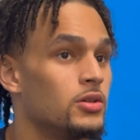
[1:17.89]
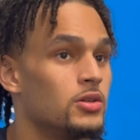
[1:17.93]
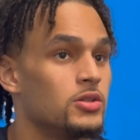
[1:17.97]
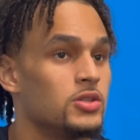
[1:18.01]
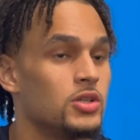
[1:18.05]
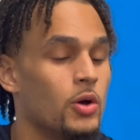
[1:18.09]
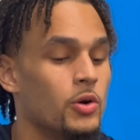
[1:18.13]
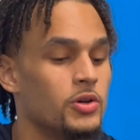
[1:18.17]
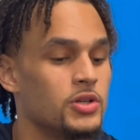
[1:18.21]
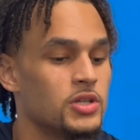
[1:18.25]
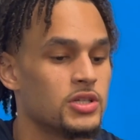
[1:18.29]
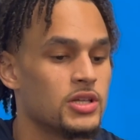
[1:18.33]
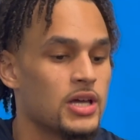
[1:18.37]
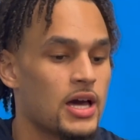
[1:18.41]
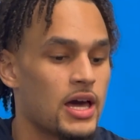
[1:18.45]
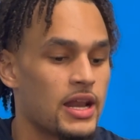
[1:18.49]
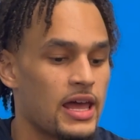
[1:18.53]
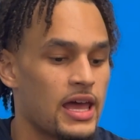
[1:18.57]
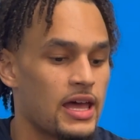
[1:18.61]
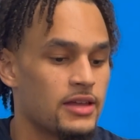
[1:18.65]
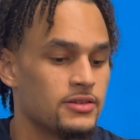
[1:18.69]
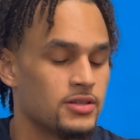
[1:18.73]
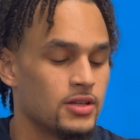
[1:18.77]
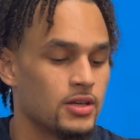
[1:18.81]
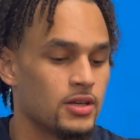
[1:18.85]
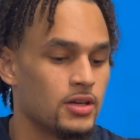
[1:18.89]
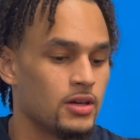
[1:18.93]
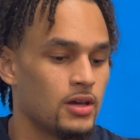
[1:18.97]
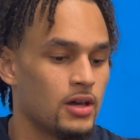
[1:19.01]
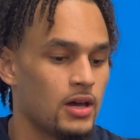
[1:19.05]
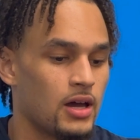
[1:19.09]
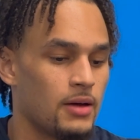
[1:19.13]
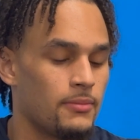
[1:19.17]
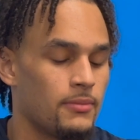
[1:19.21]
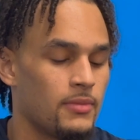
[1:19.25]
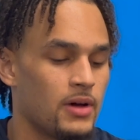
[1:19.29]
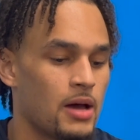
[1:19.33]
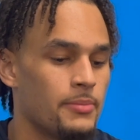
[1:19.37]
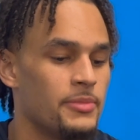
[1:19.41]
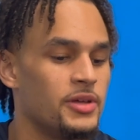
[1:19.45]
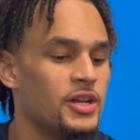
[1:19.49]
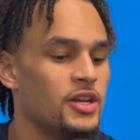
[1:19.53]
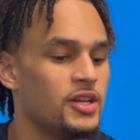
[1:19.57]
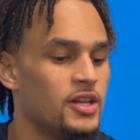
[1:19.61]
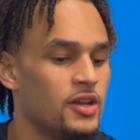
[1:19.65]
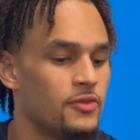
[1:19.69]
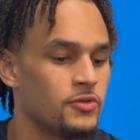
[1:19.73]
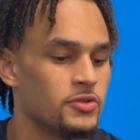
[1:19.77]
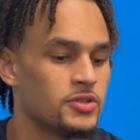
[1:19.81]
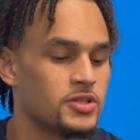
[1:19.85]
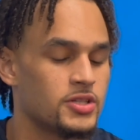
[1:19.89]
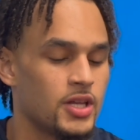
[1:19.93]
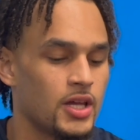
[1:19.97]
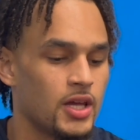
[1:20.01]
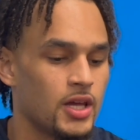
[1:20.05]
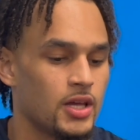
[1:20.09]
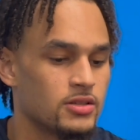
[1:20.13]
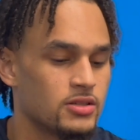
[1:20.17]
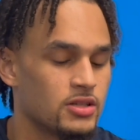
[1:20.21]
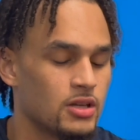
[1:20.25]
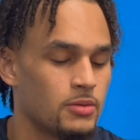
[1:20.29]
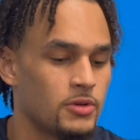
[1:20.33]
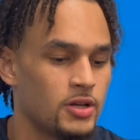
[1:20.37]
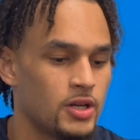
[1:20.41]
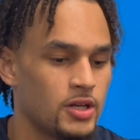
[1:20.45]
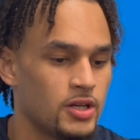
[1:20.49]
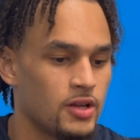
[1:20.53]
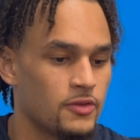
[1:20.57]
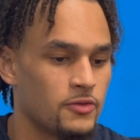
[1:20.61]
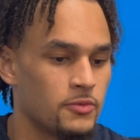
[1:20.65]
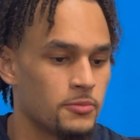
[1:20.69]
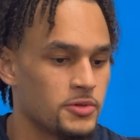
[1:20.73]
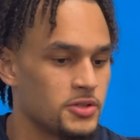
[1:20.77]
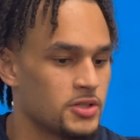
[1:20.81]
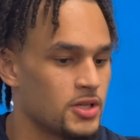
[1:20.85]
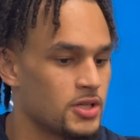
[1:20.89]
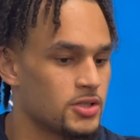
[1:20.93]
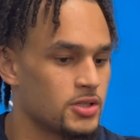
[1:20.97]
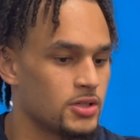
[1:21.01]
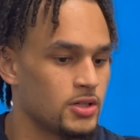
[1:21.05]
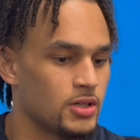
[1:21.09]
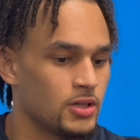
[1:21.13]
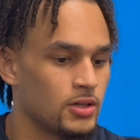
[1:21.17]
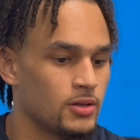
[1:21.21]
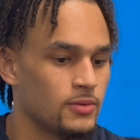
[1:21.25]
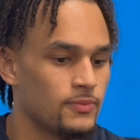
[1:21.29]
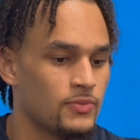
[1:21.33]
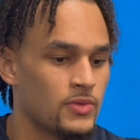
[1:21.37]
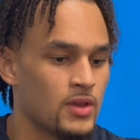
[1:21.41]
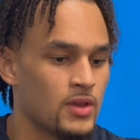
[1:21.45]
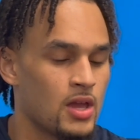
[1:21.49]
So it just kind of has I'm in a different stance. I'm in a different positioning.